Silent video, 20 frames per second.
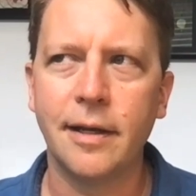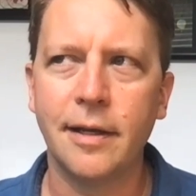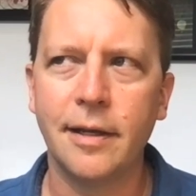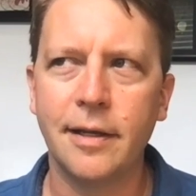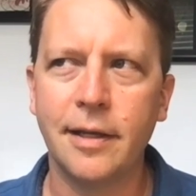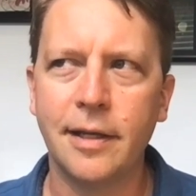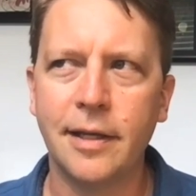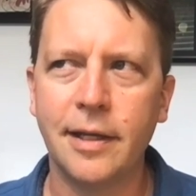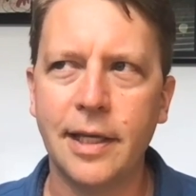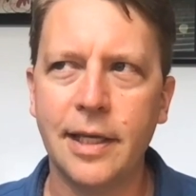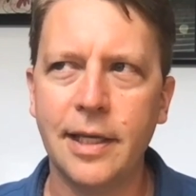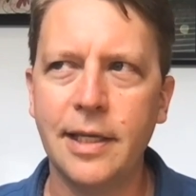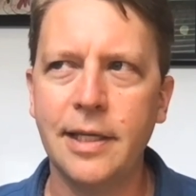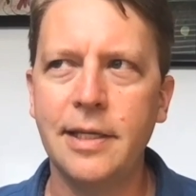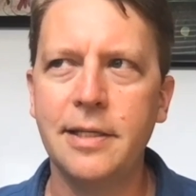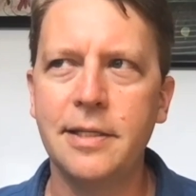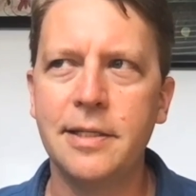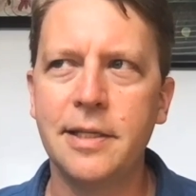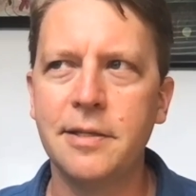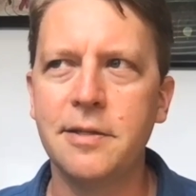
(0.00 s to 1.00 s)

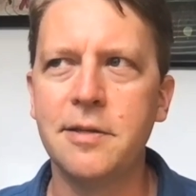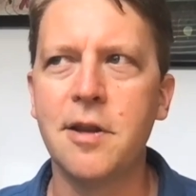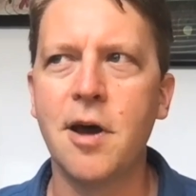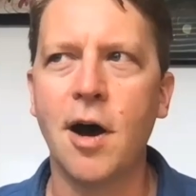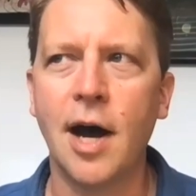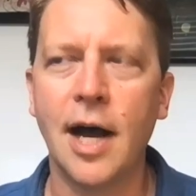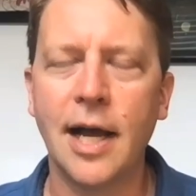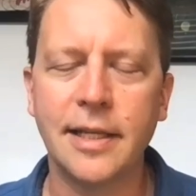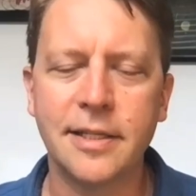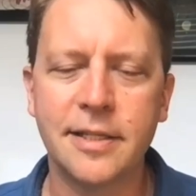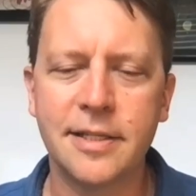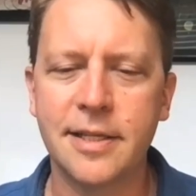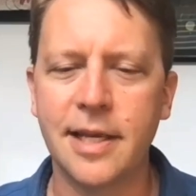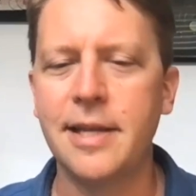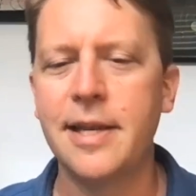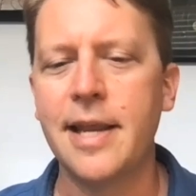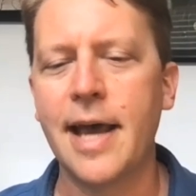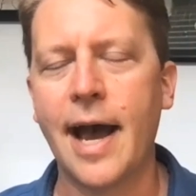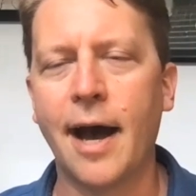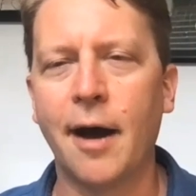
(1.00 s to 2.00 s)
he did not
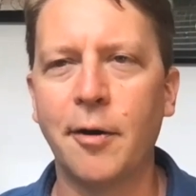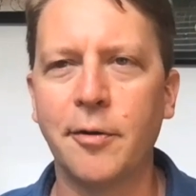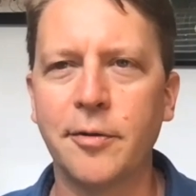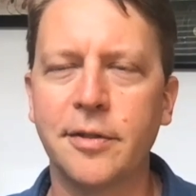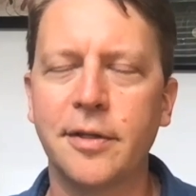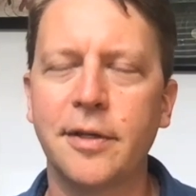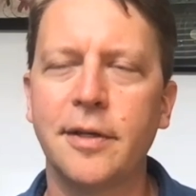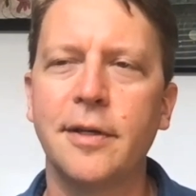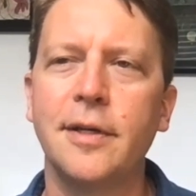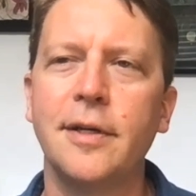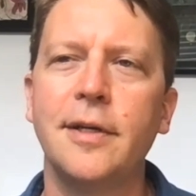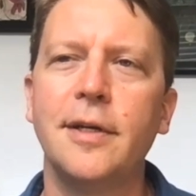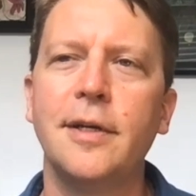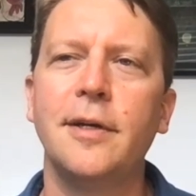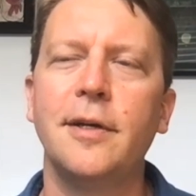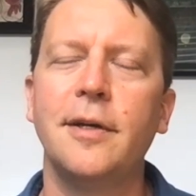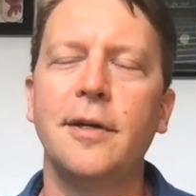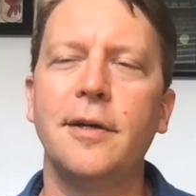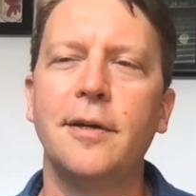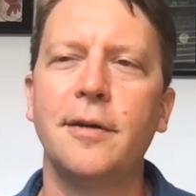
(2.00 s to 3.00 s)
send out
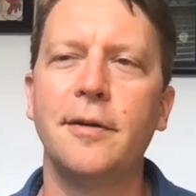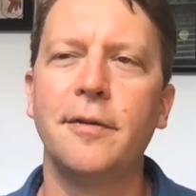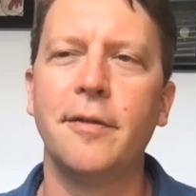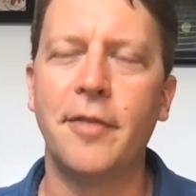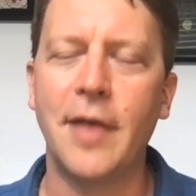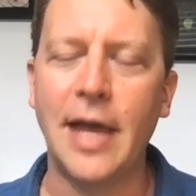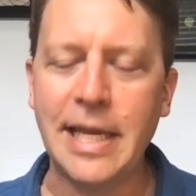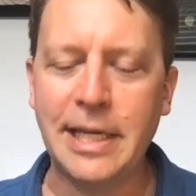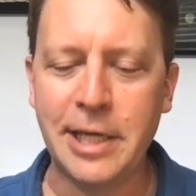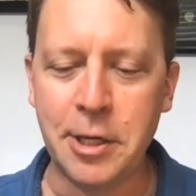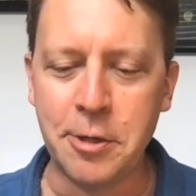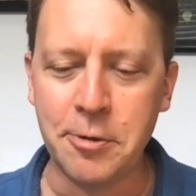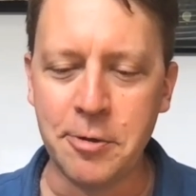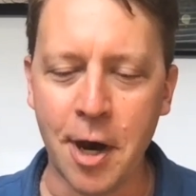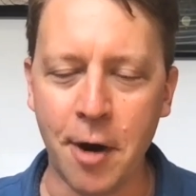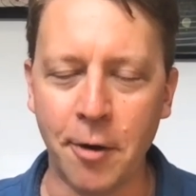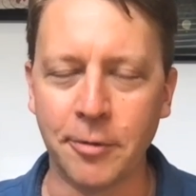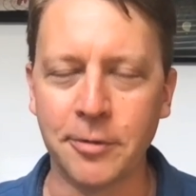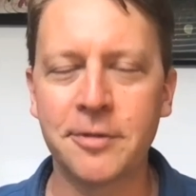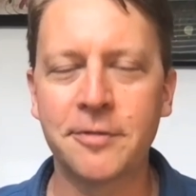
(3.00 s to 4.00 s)
thank you
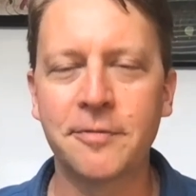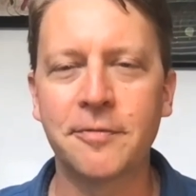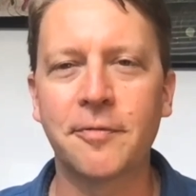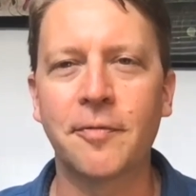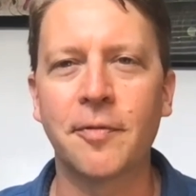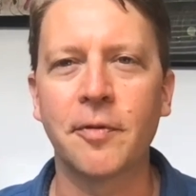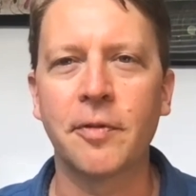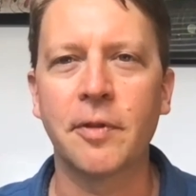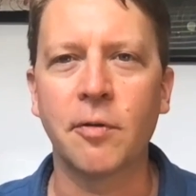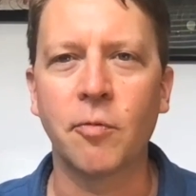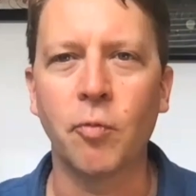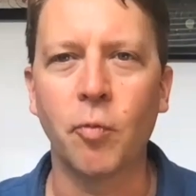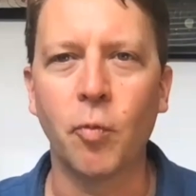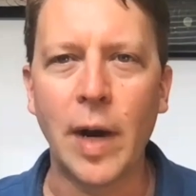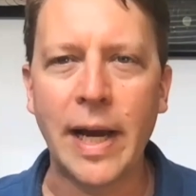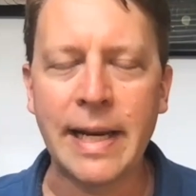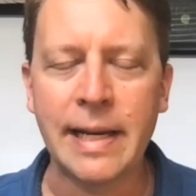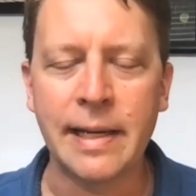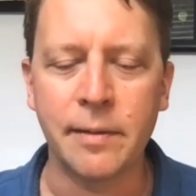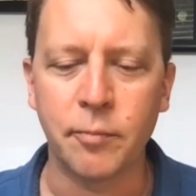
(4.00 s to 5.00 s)
notes for their
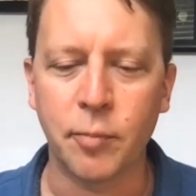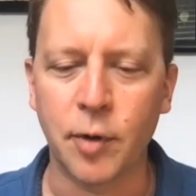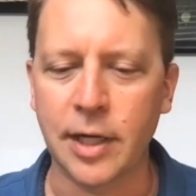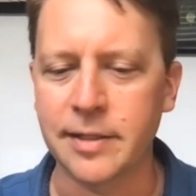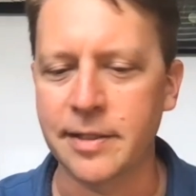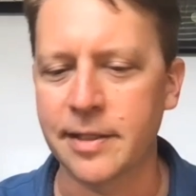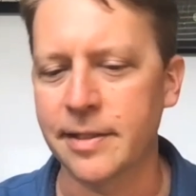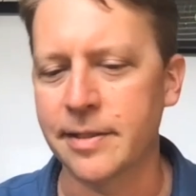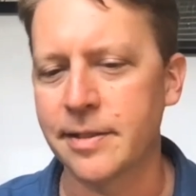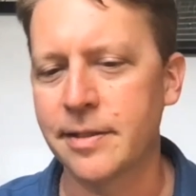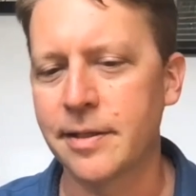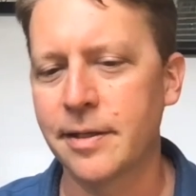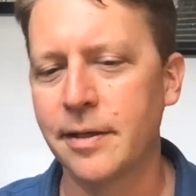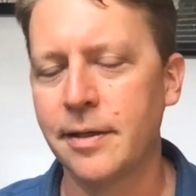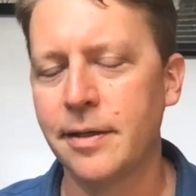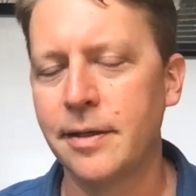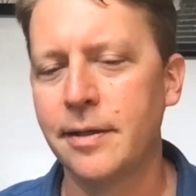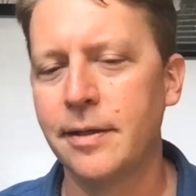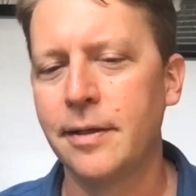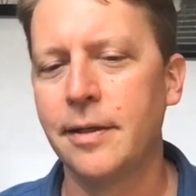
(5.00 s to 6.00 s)
wedding presents
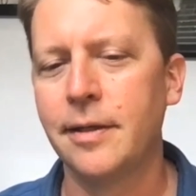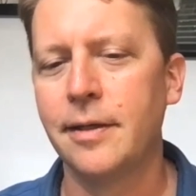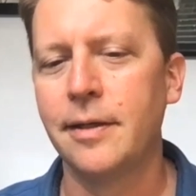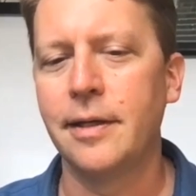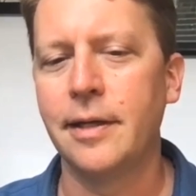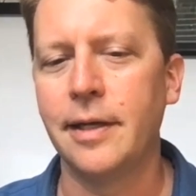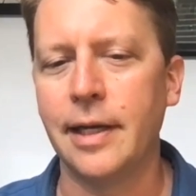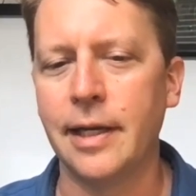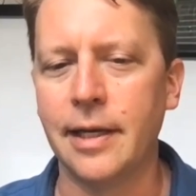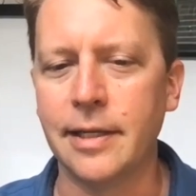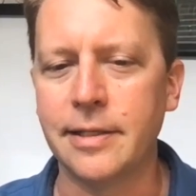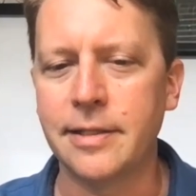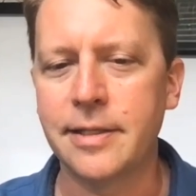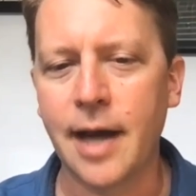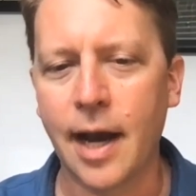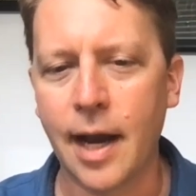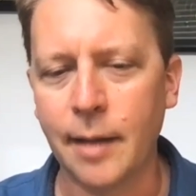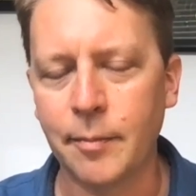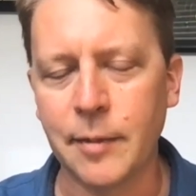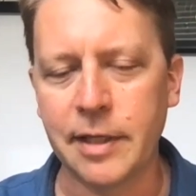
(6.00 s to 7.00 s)
in a
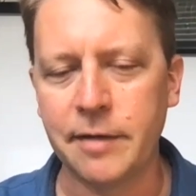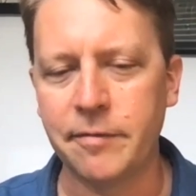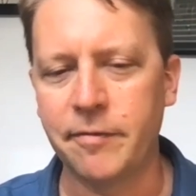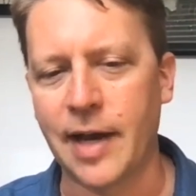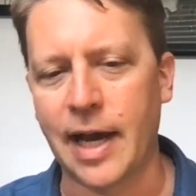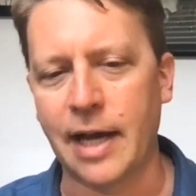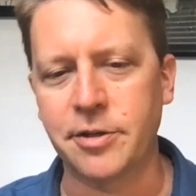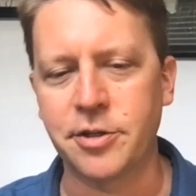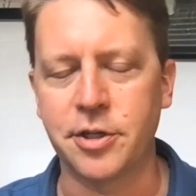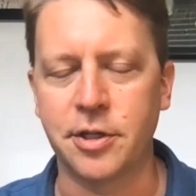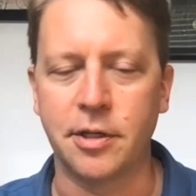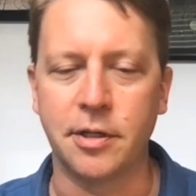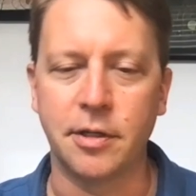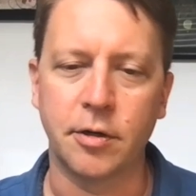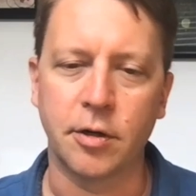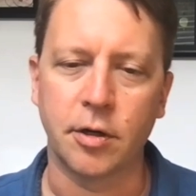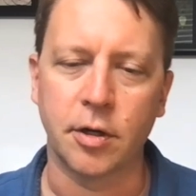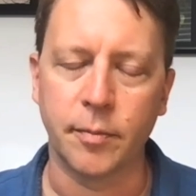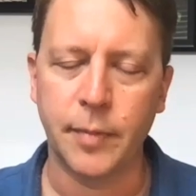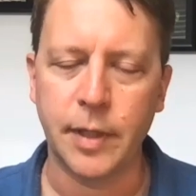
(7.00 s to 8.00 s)
timely fashion, in
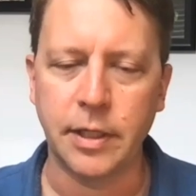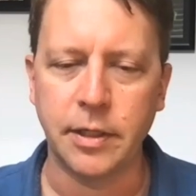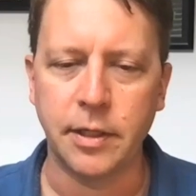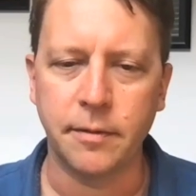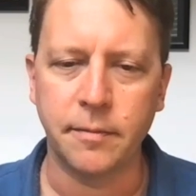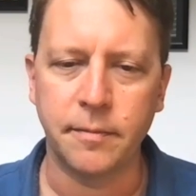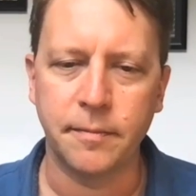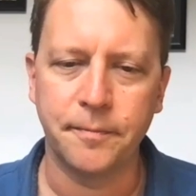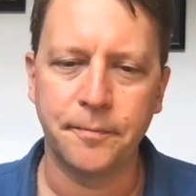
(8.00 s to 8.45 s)
her opinion.